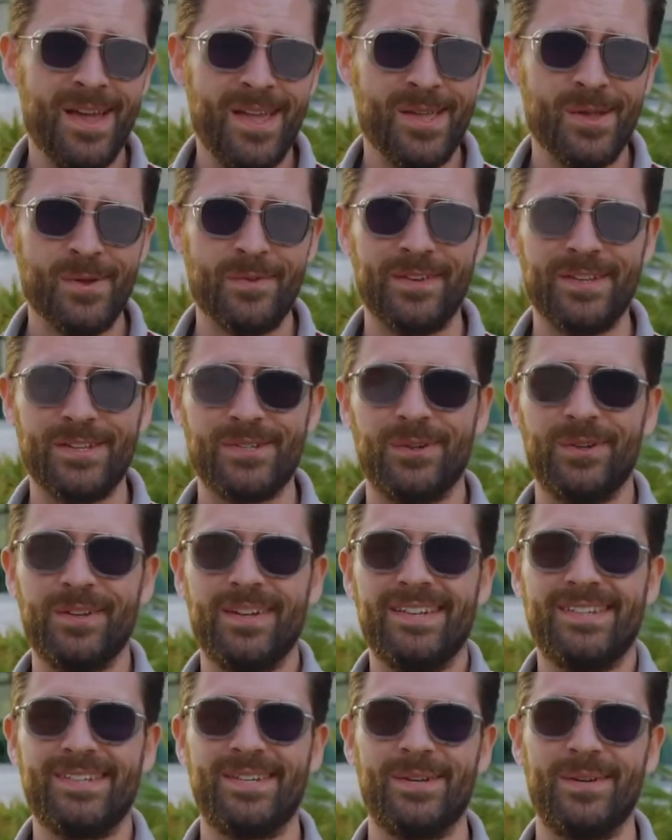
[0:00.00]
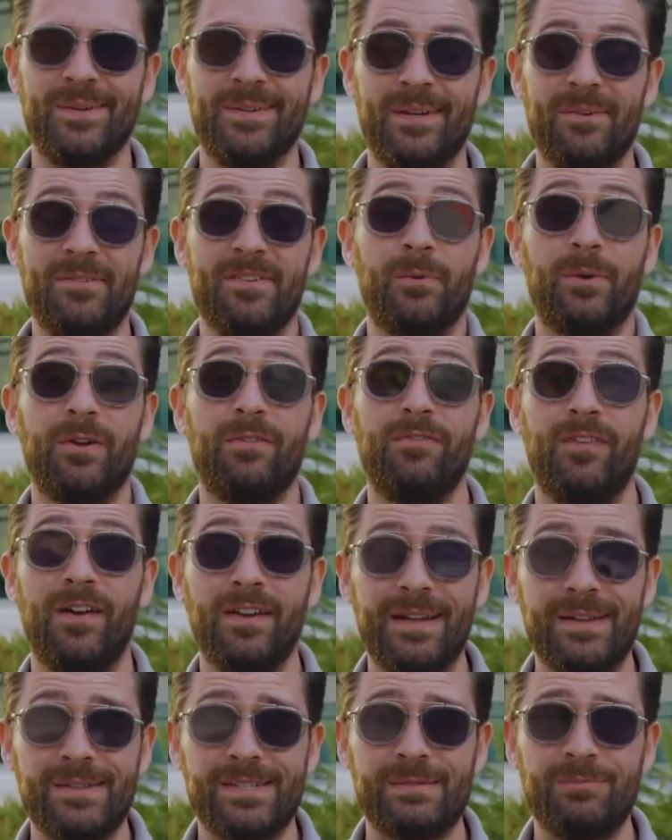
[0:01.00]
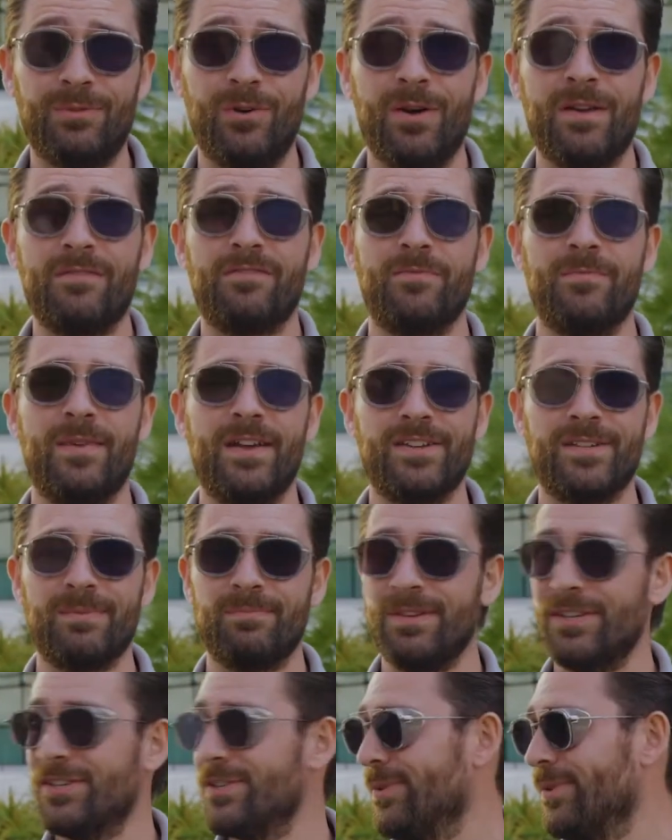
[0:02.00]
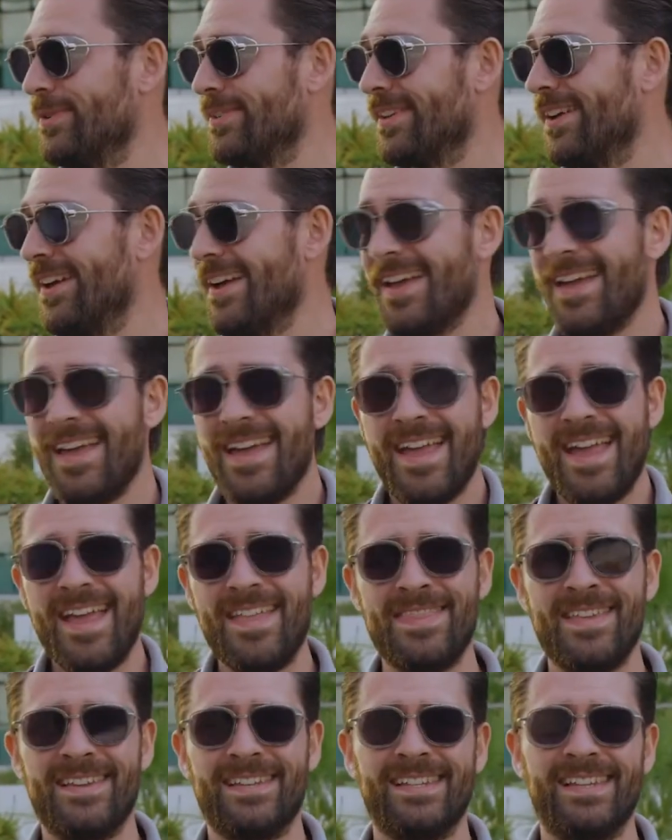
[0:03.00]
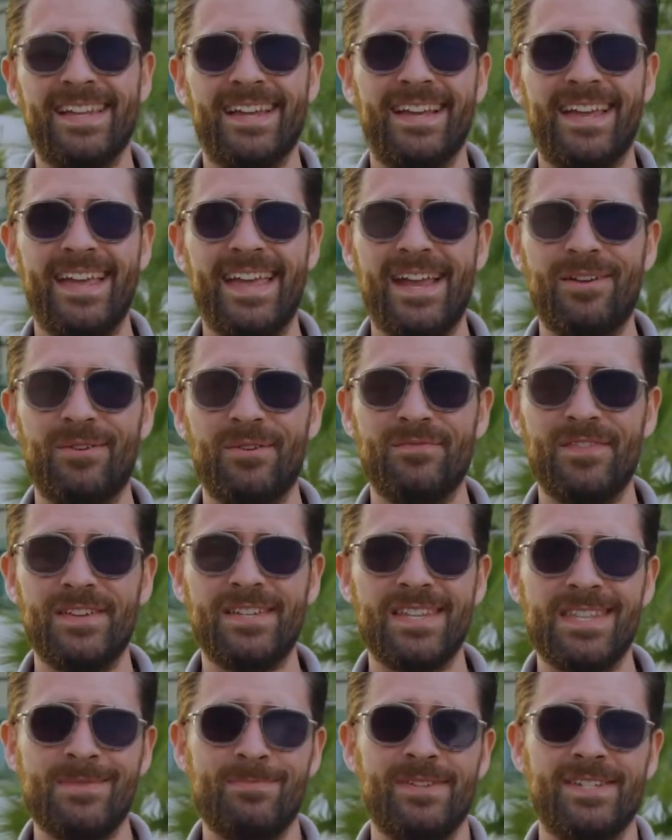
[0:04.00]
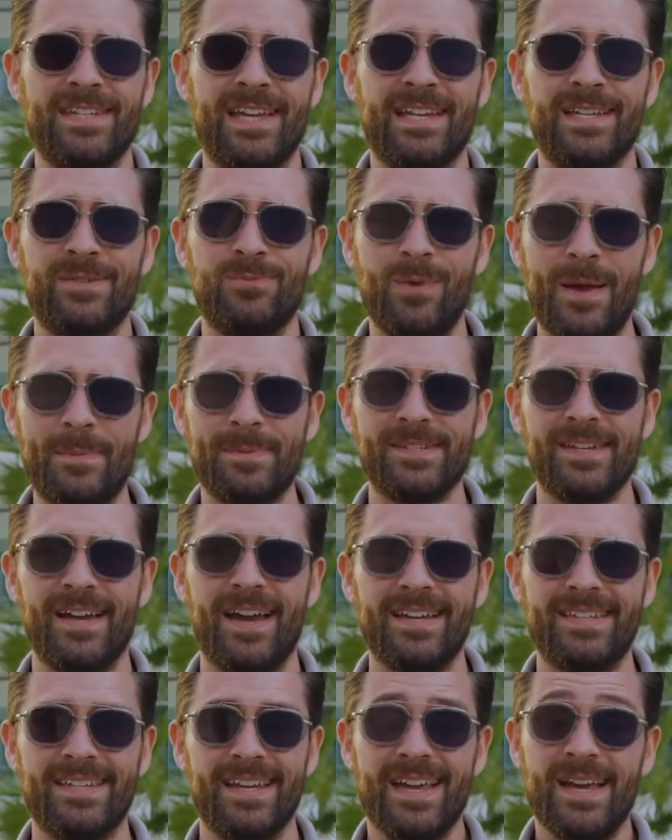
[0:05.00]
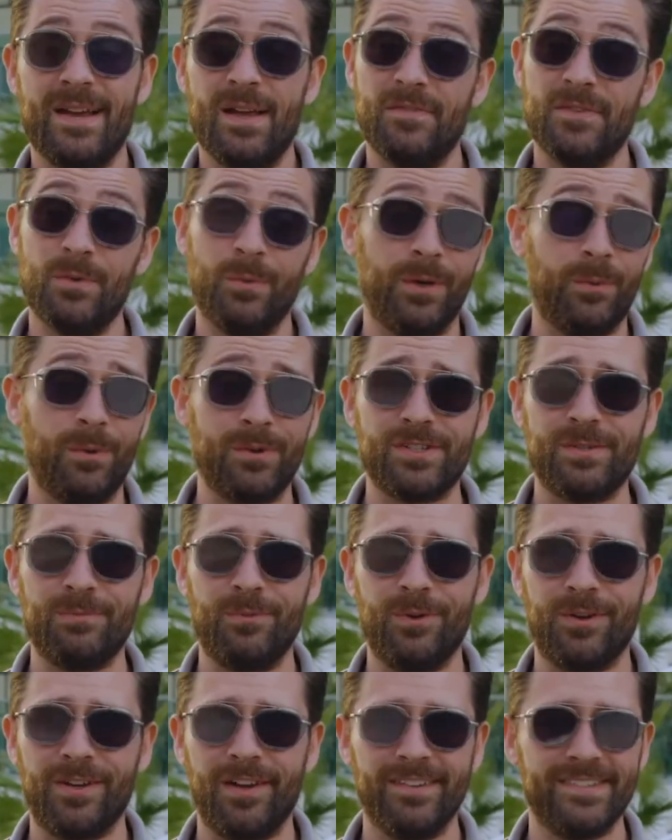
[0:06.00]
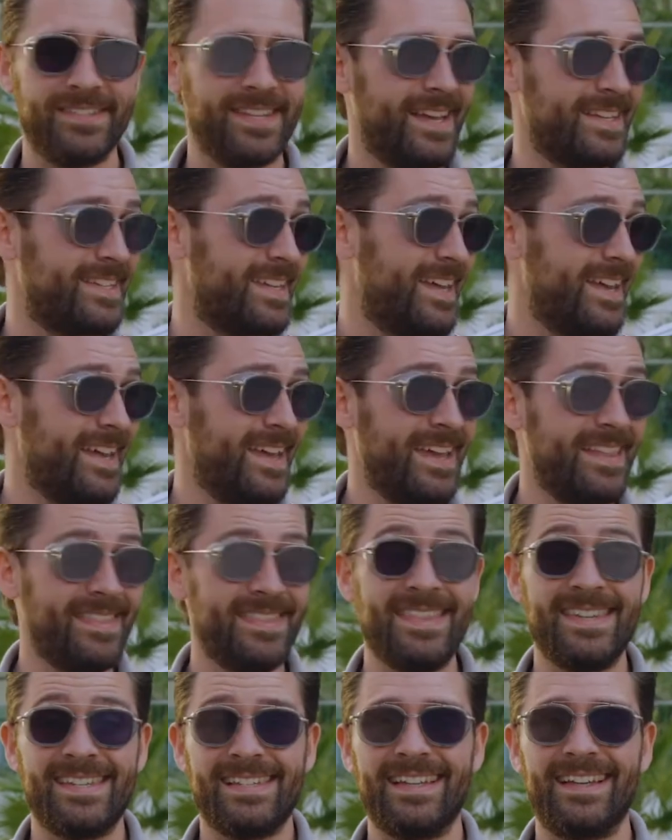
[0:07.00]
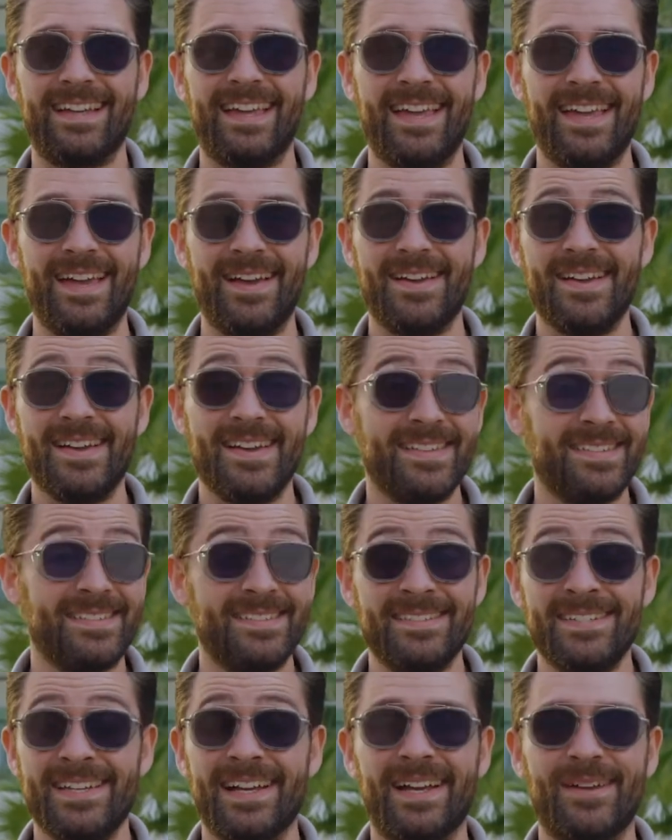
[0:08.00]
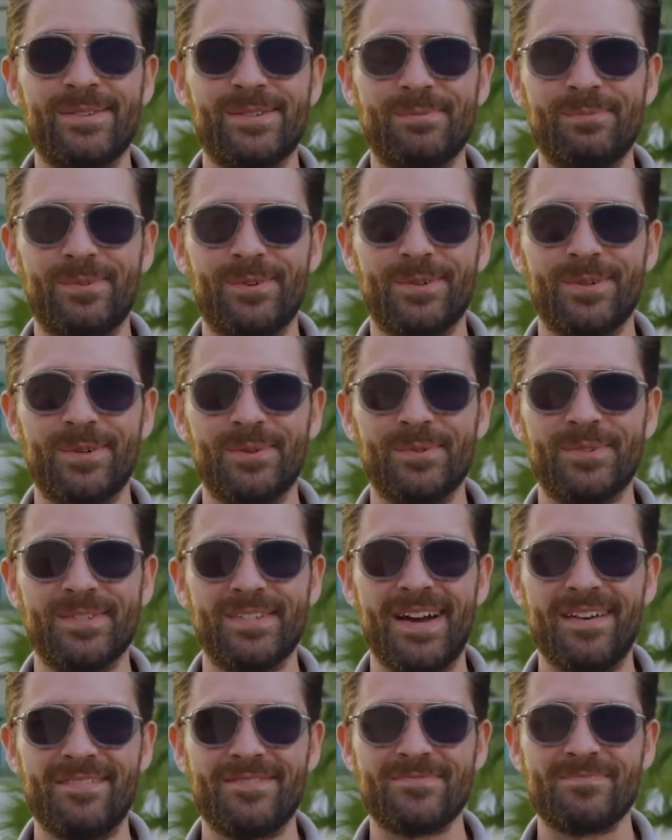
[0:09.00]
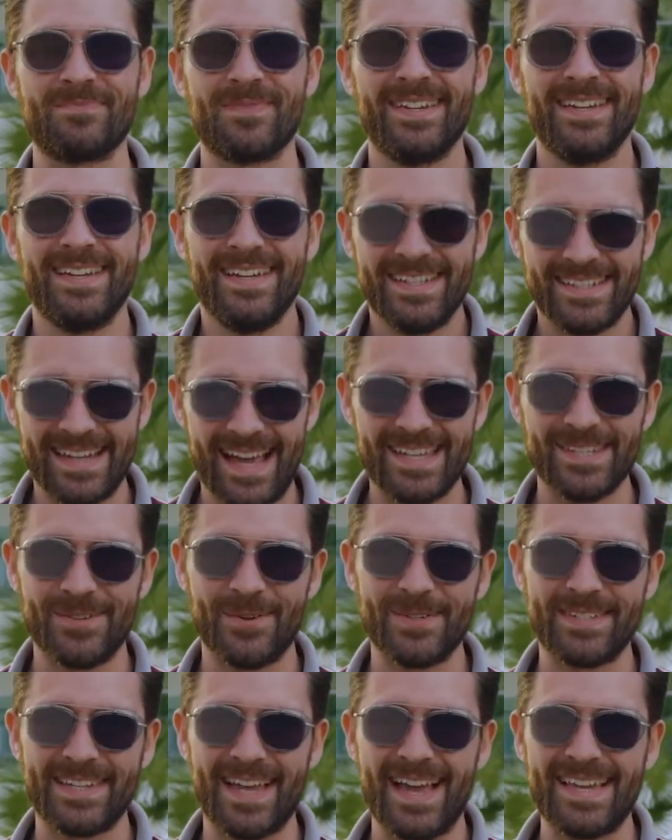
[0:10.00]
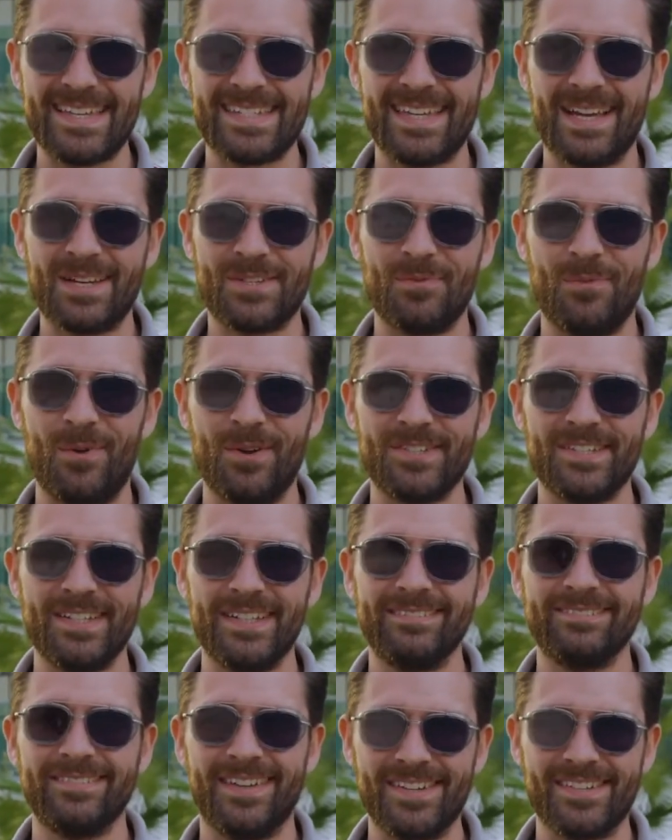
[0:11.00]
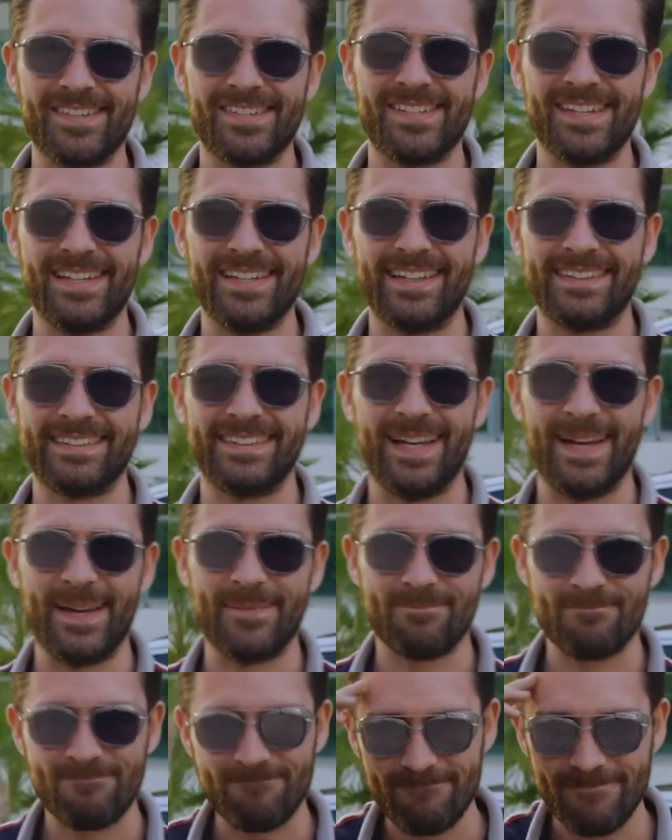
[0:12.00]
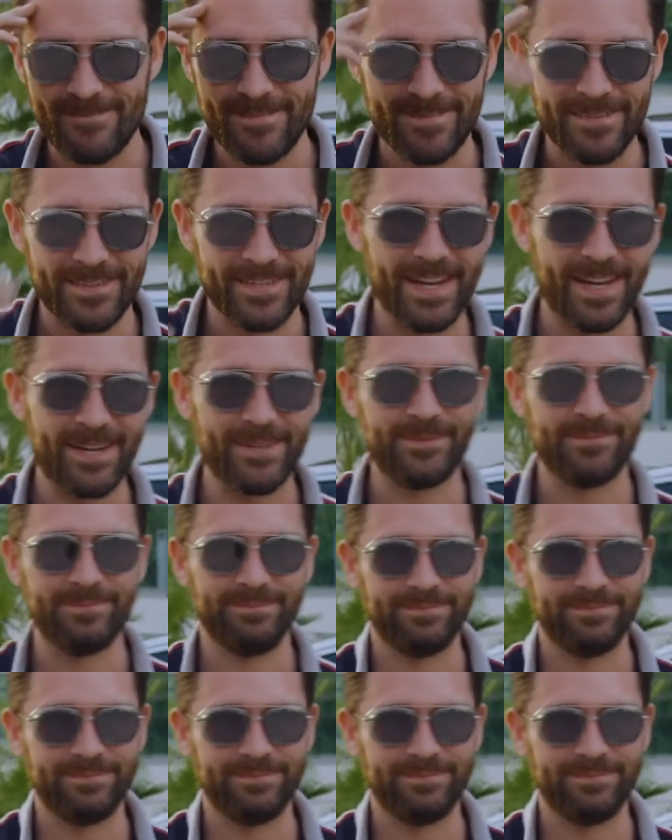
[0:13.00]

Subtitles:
you've enjoyed it too. Now, if you want to find out some more information, be sure to hit this link here and visit the Mercedes website. If you want to watch some more content, hit this link here, check out some more cool stuff. So as always, guys, thanks for watching. I shall see you next time. Ciao.